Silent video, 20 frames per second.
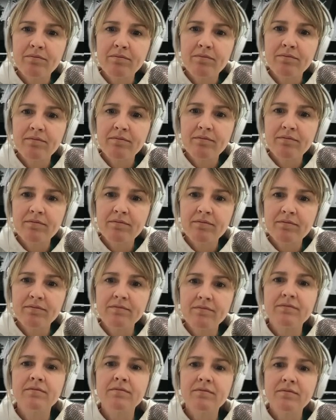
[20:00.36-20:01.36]

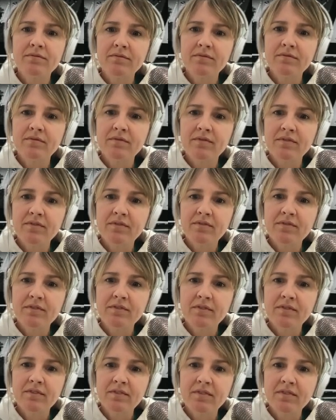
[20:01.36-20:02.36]

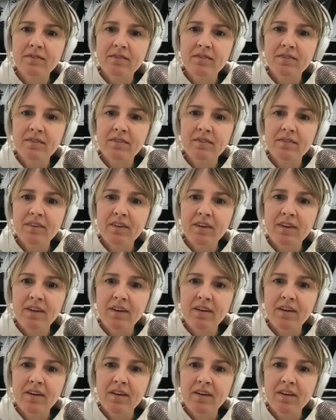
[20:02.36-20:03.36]

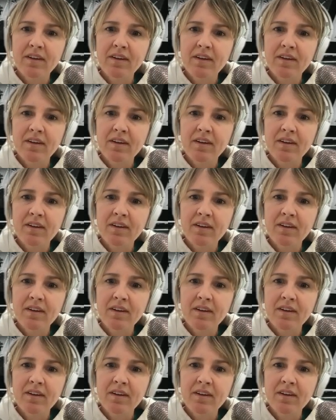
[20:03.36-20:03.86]
This person isn't speaking.